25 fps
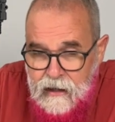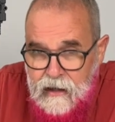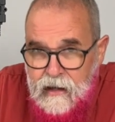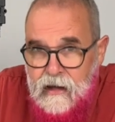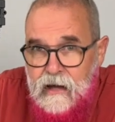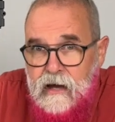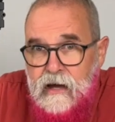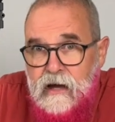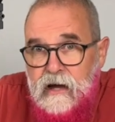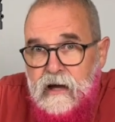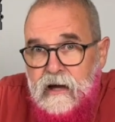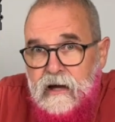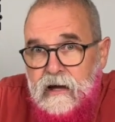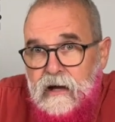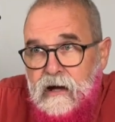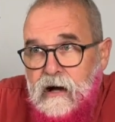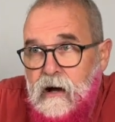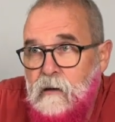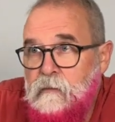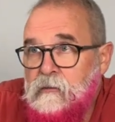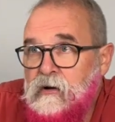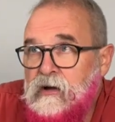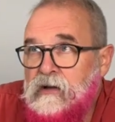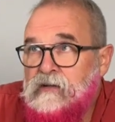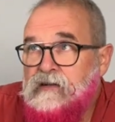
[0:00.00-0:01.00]

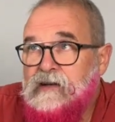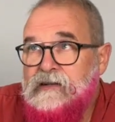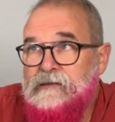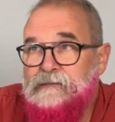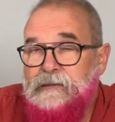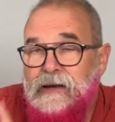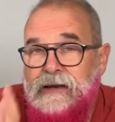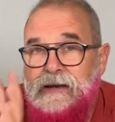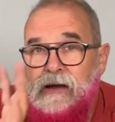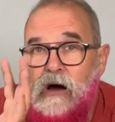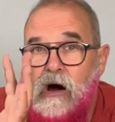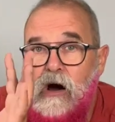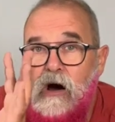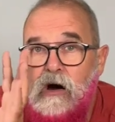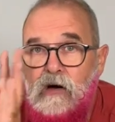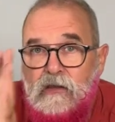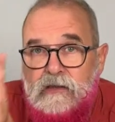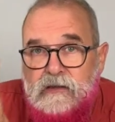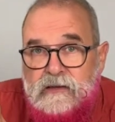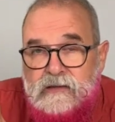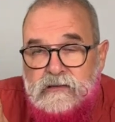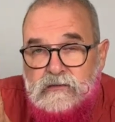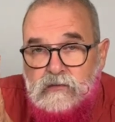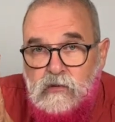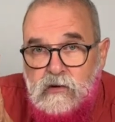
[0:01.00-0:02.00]
I'm going to explain how
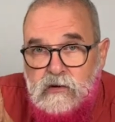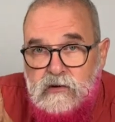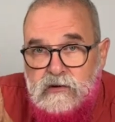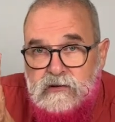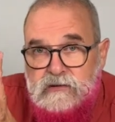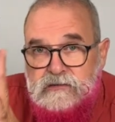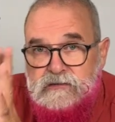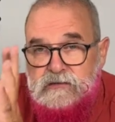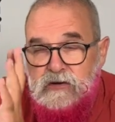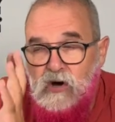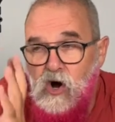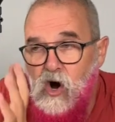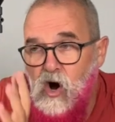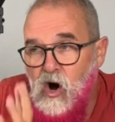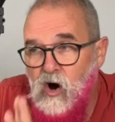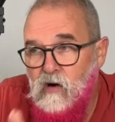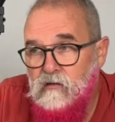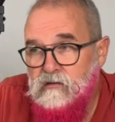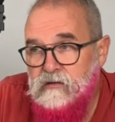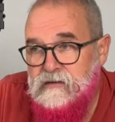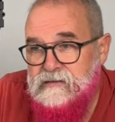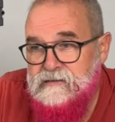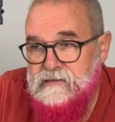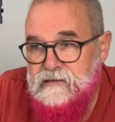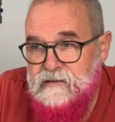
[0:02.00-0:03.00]
this works.
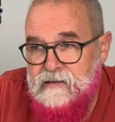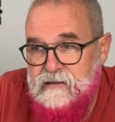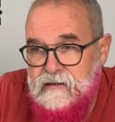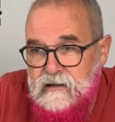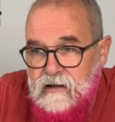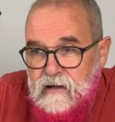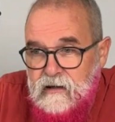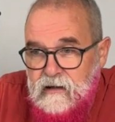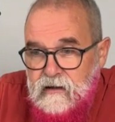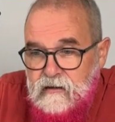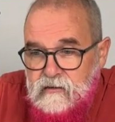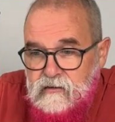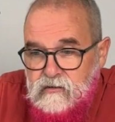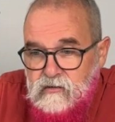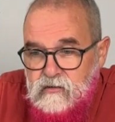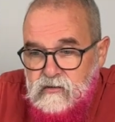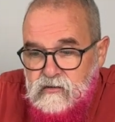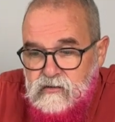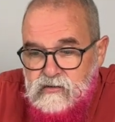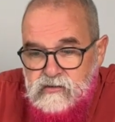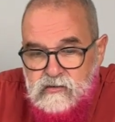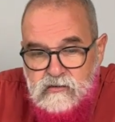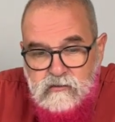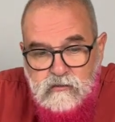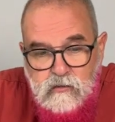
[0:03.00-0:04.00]
Obviously you
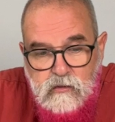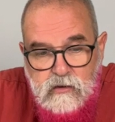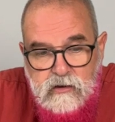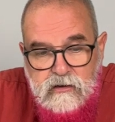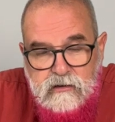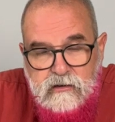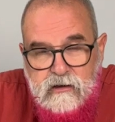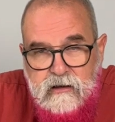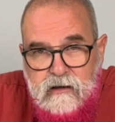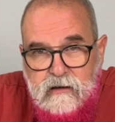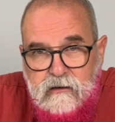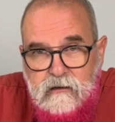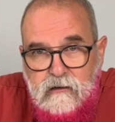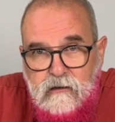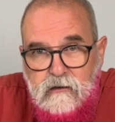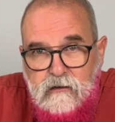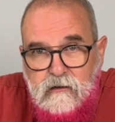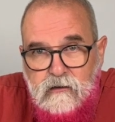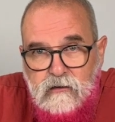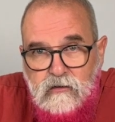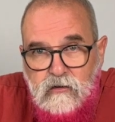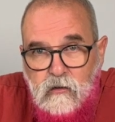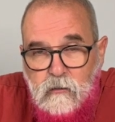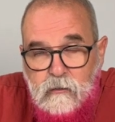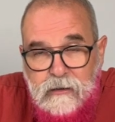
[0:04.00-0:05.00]
should work in
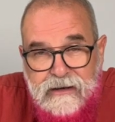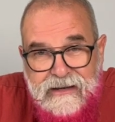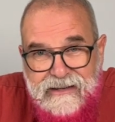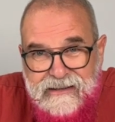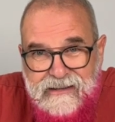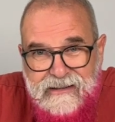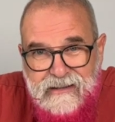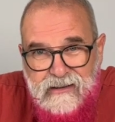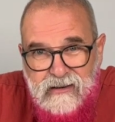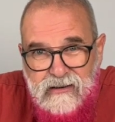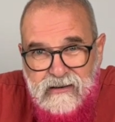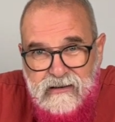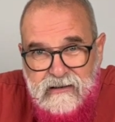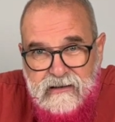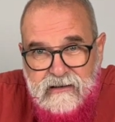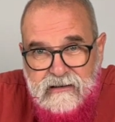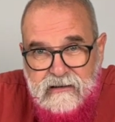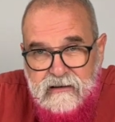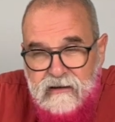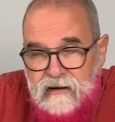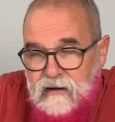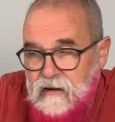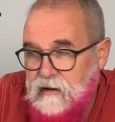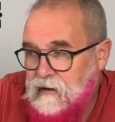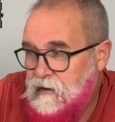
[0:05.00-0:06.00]
the completely dark,
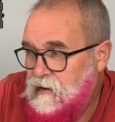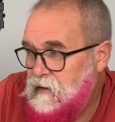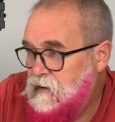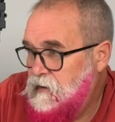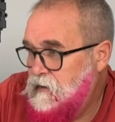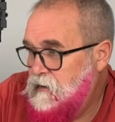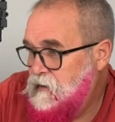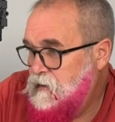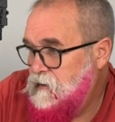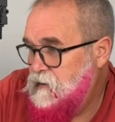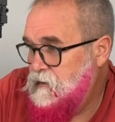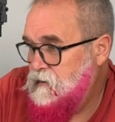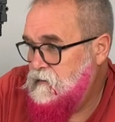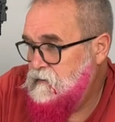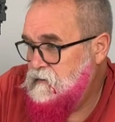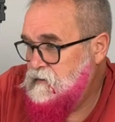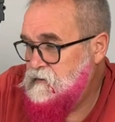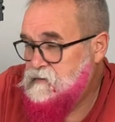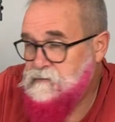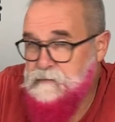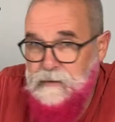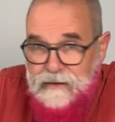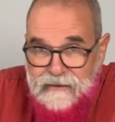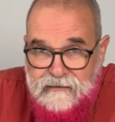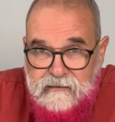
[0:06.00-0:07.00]

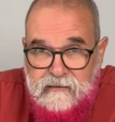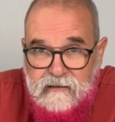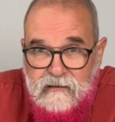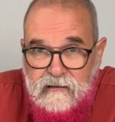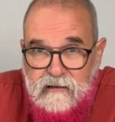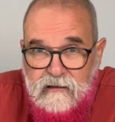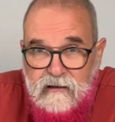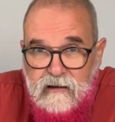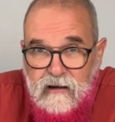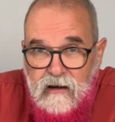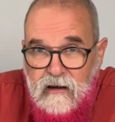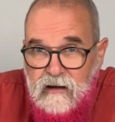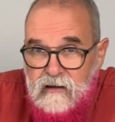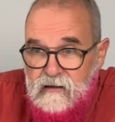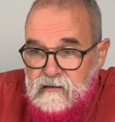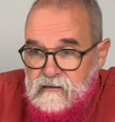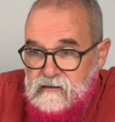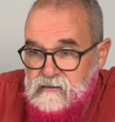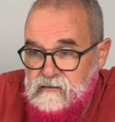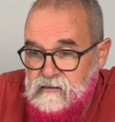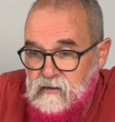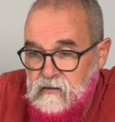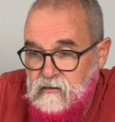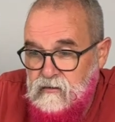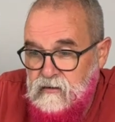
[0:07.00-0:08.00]
it's better.
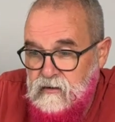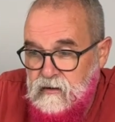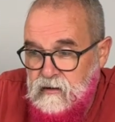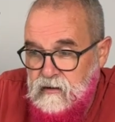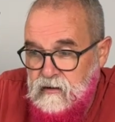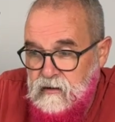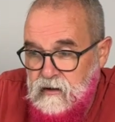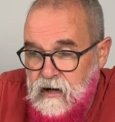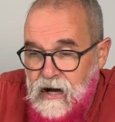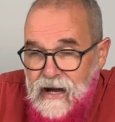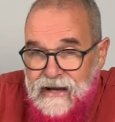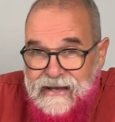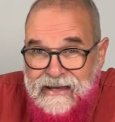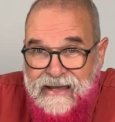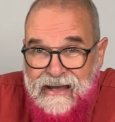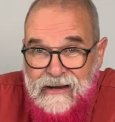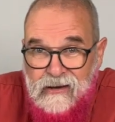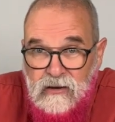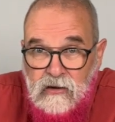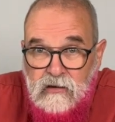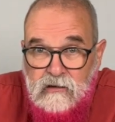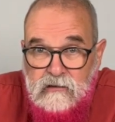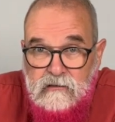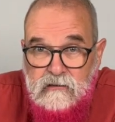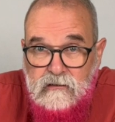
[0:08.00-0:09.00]
So I
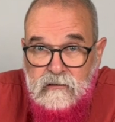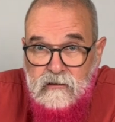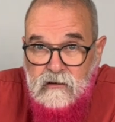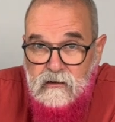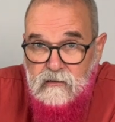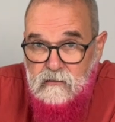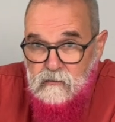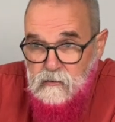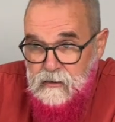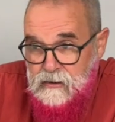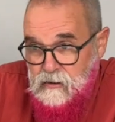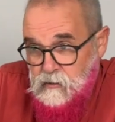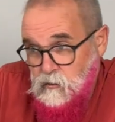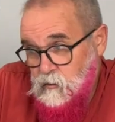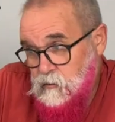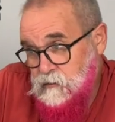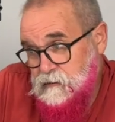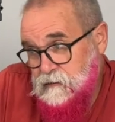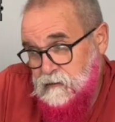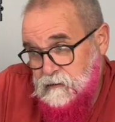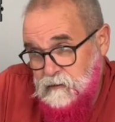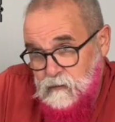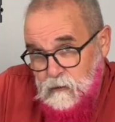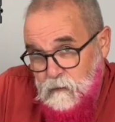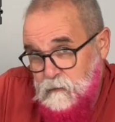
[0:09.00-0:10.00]
cannot
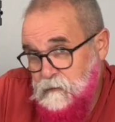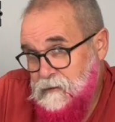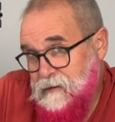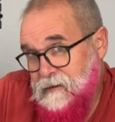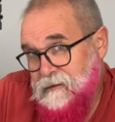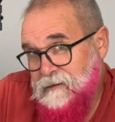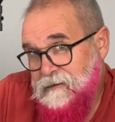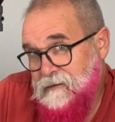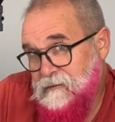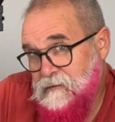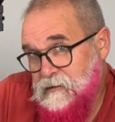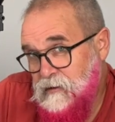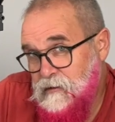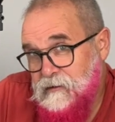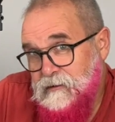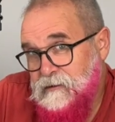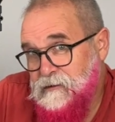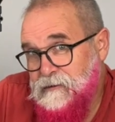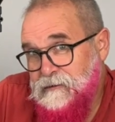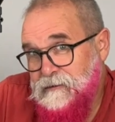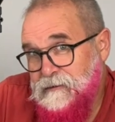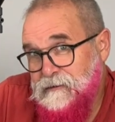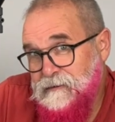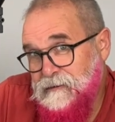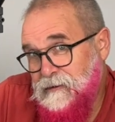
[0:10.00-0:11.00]
record in complete
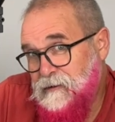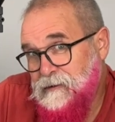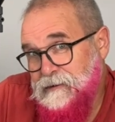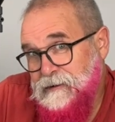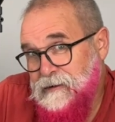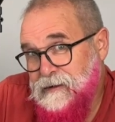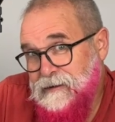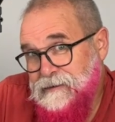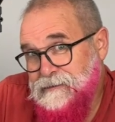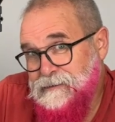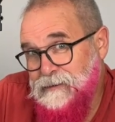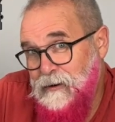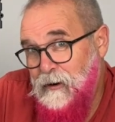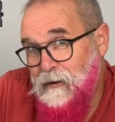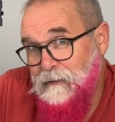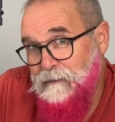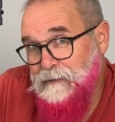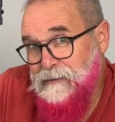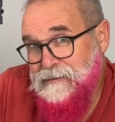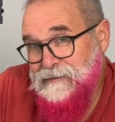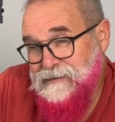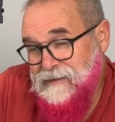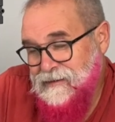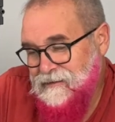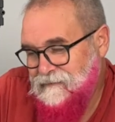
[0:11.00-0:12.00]
darkness,
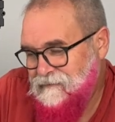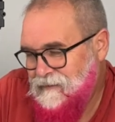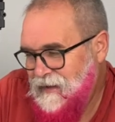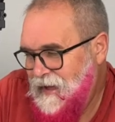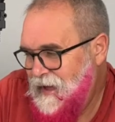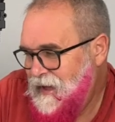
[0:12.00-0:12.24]
obviously.